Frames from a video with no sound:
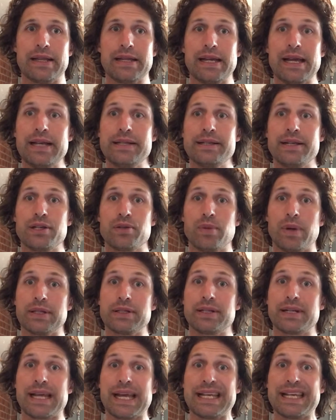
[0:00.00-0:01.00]
easiest ones
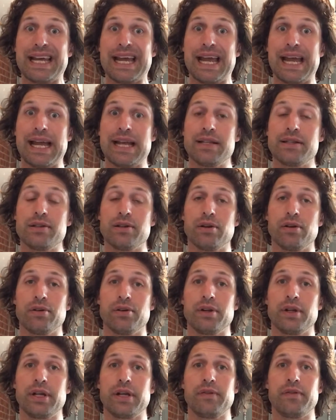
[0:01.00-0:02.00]
to get your hands
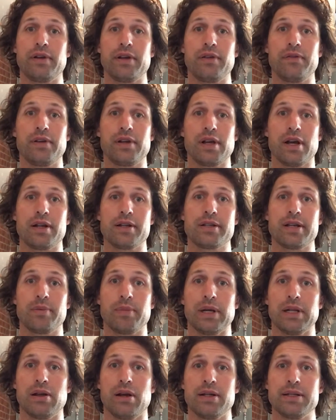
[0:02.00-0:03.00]
on, if you go to
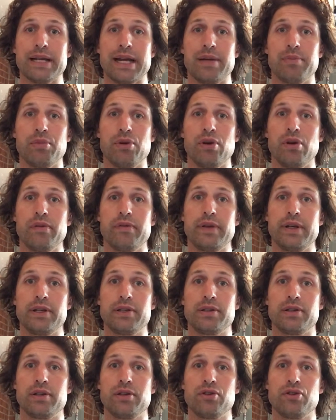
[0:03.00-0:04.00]
somewhere like Dan
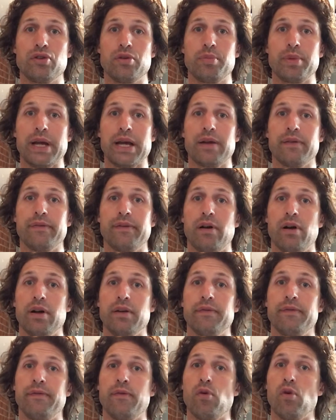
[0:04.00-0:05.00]
Murphy's, you should be able to find
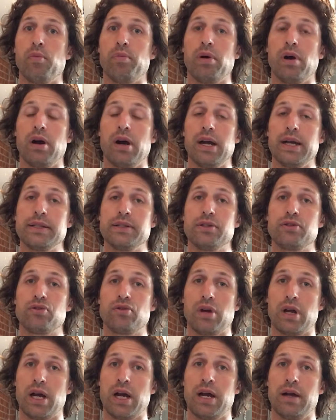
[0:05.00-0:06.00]
Four Pines
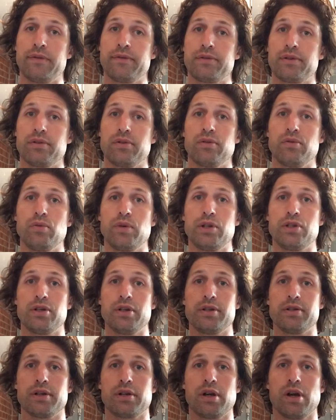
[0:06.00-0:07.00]
Draft, which
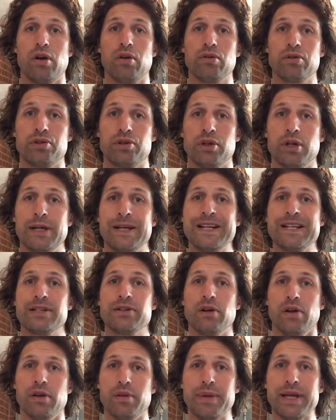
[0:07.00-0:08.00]
is a Kolsch. It's
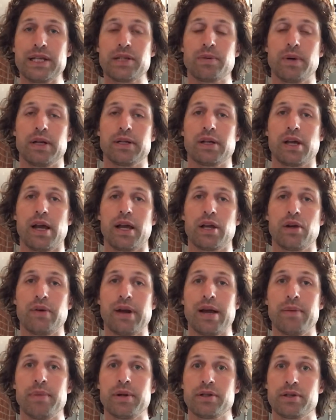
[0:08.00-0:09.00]
not the best one going
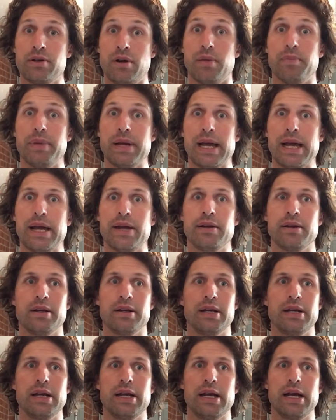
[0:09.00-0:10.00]
around, but it's not bad.
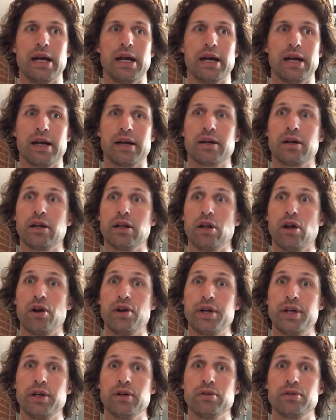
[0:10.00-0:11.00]

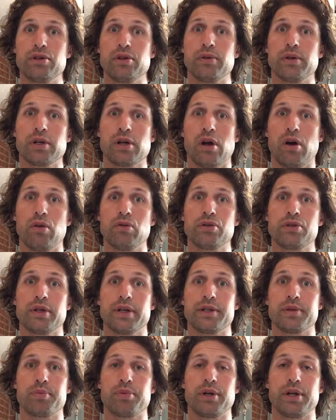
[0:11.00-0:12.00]
Colonial do a Kolsch,
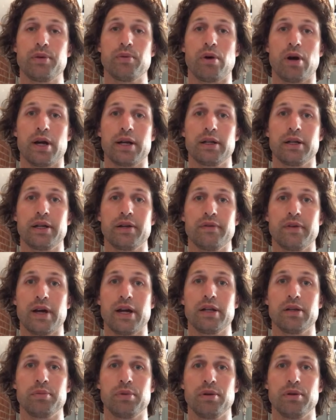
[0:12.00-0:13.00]
that's pretty widely
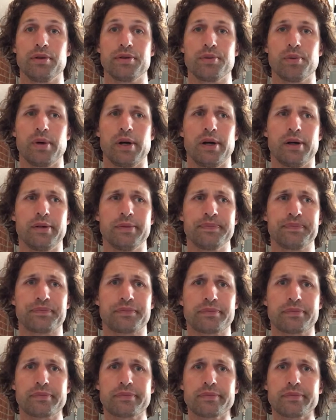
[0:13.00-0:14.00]
available as well.
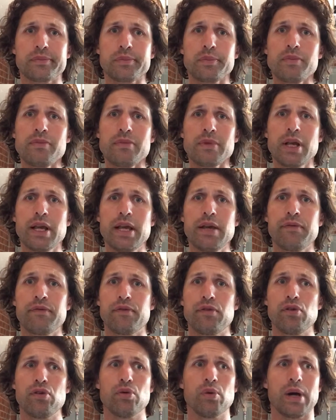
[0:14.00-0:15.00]
If
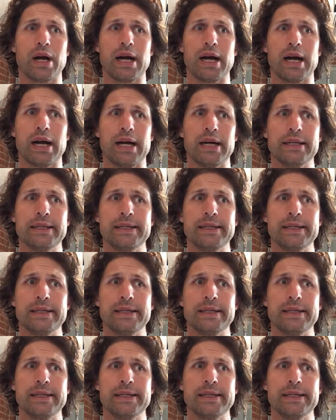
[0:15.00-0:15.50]
you are